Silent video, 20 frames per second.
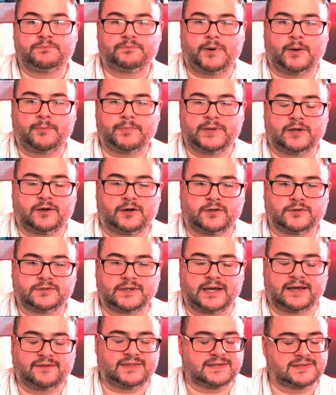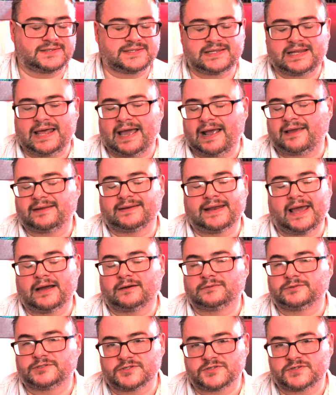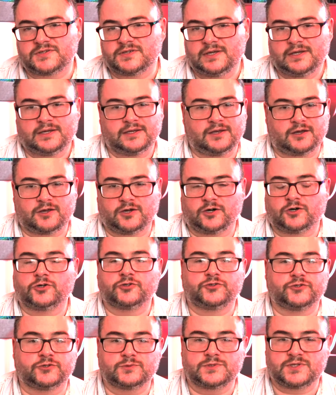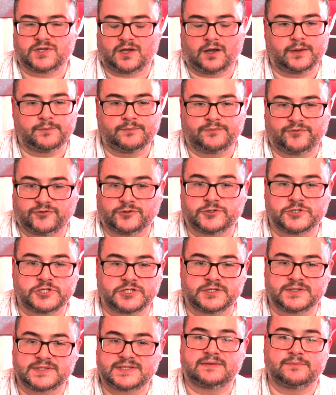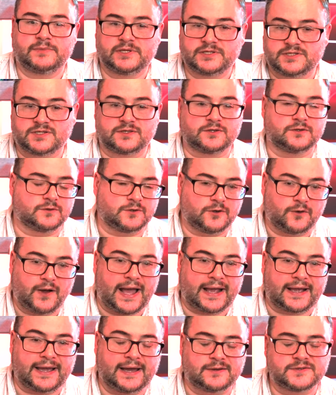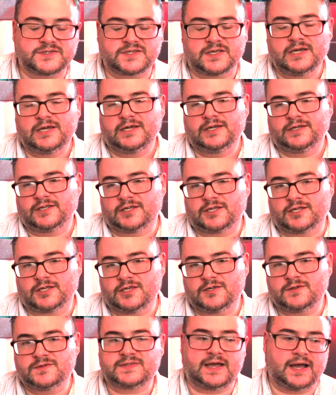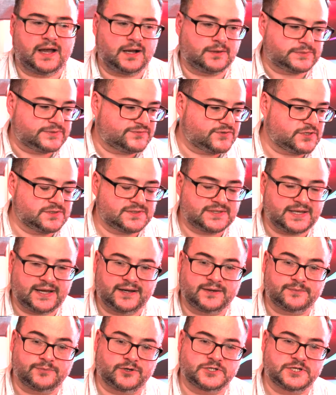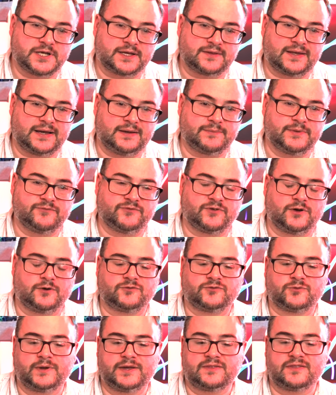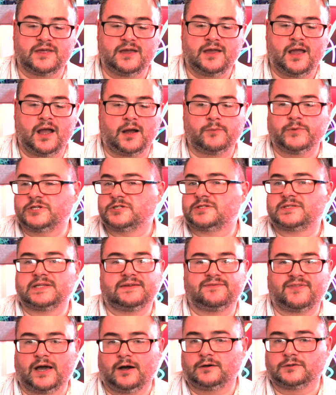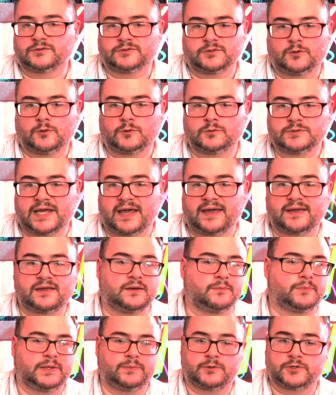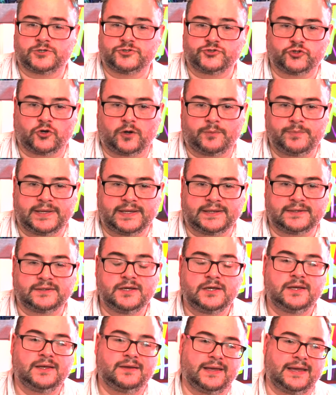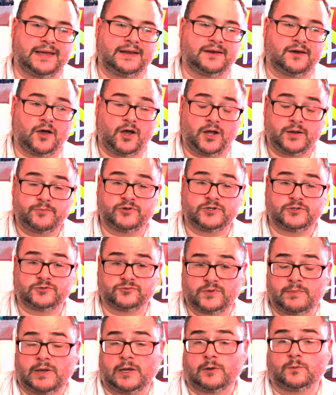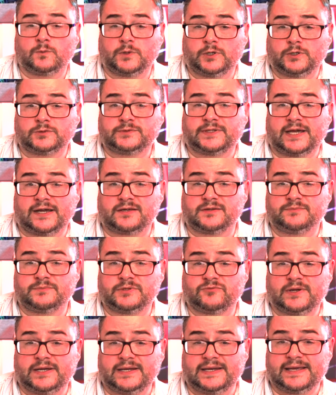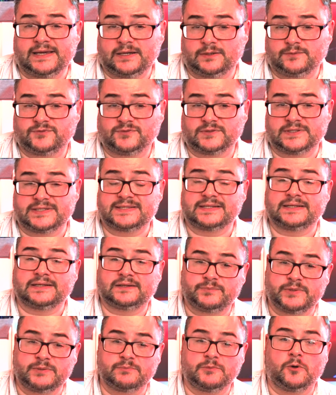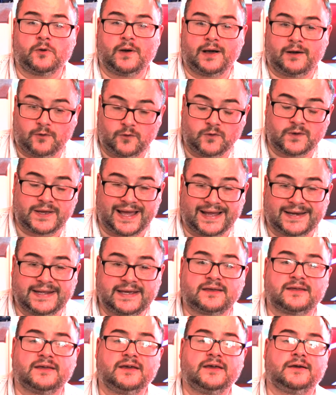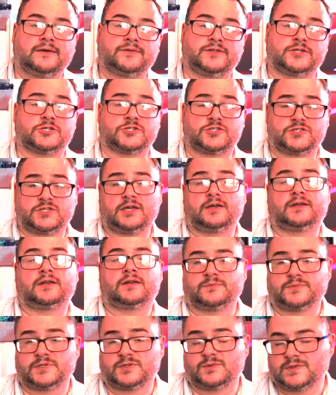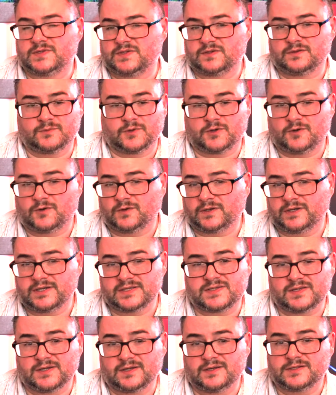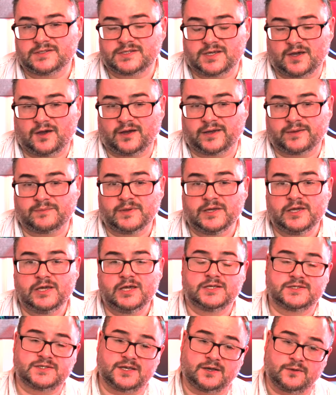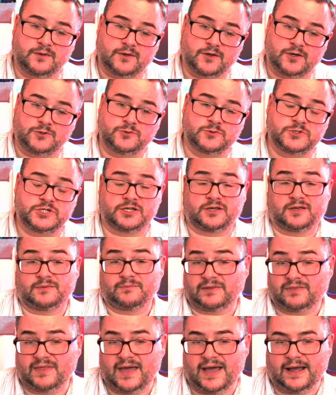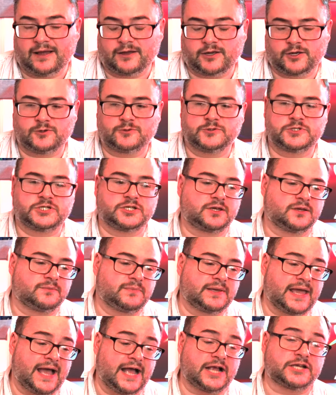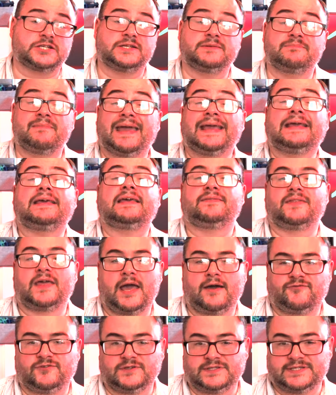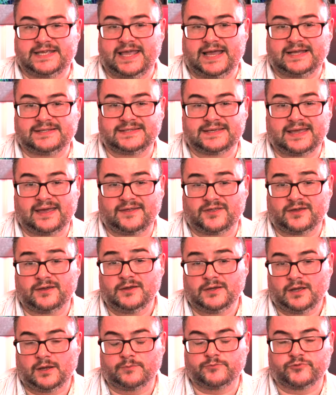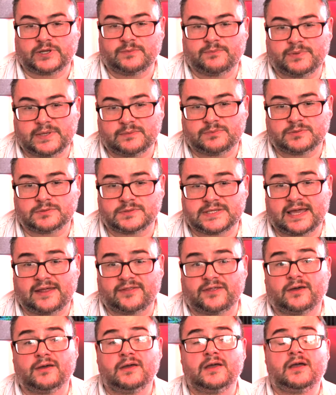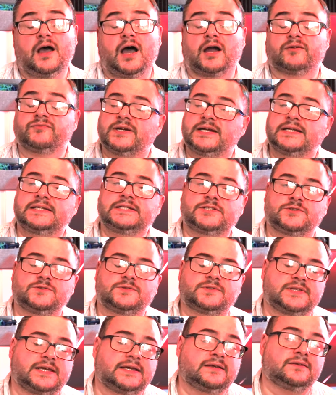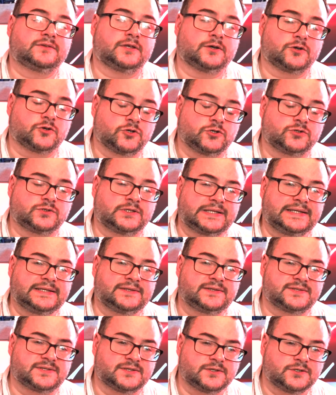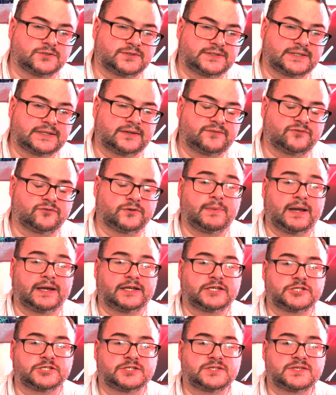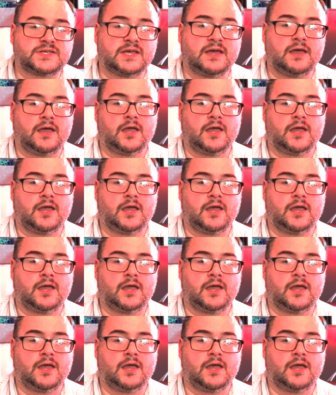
popping on, I think Slack now does like a huddle type function similar to Google Hangouts. You can use that, and we've used that in a project that I'm involved with, and we just leave that on all day and people can drop in. In a hybrid or remote world, that can be really helpful. It's a little bit more organic than just turning up to a Zoom call at a certain time. So culture can be that. Culture can be actually making the effort to get together and bringing people together. I really do think that good leaders and good delivery managers,